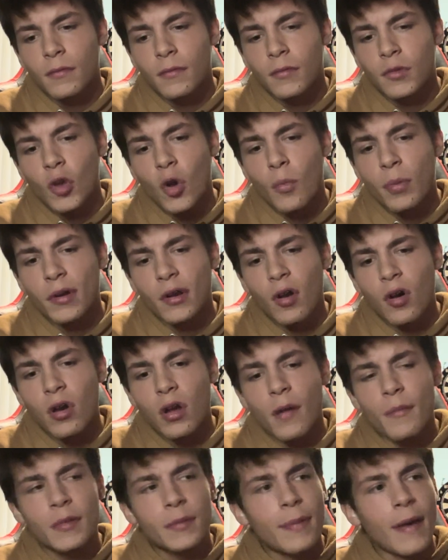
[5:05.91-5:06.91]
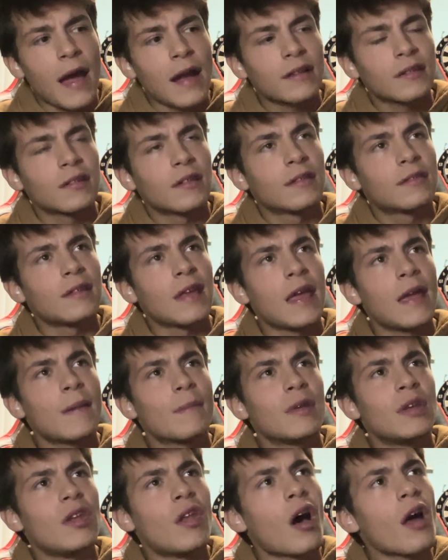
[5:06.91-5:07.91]
But it all comes back to the
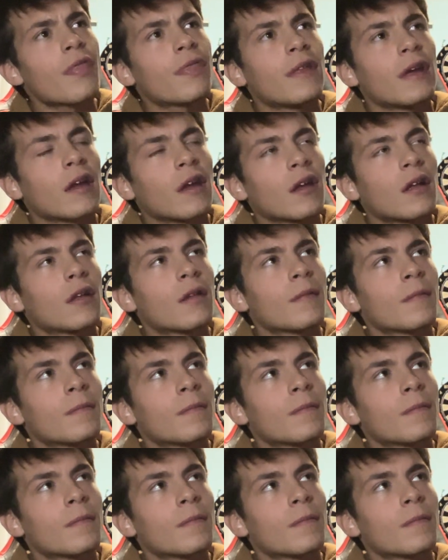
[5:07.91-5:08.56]
same and nothing.